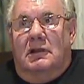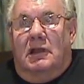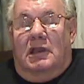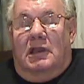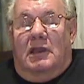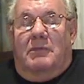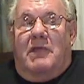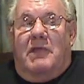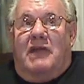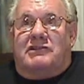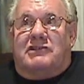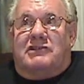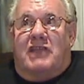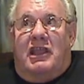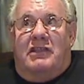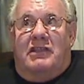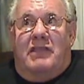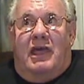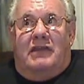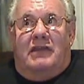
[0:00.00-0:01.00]
And I'm not
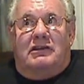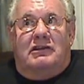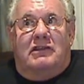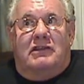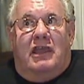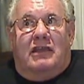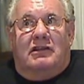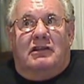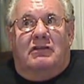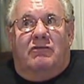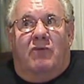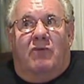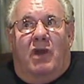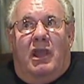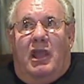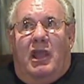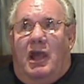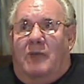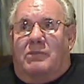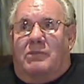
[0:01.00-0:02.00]
saying that in a negative
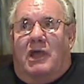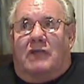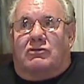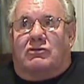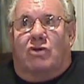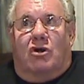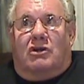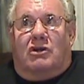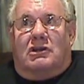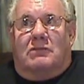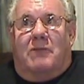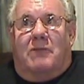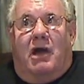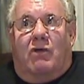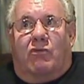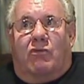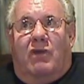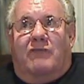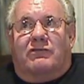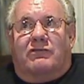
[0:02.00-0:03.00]
way. I'm not talking
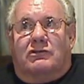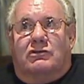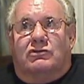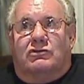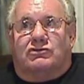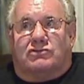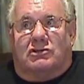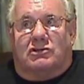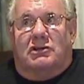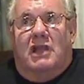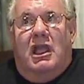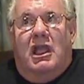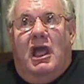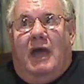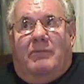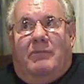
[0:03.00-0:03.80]
about revolution.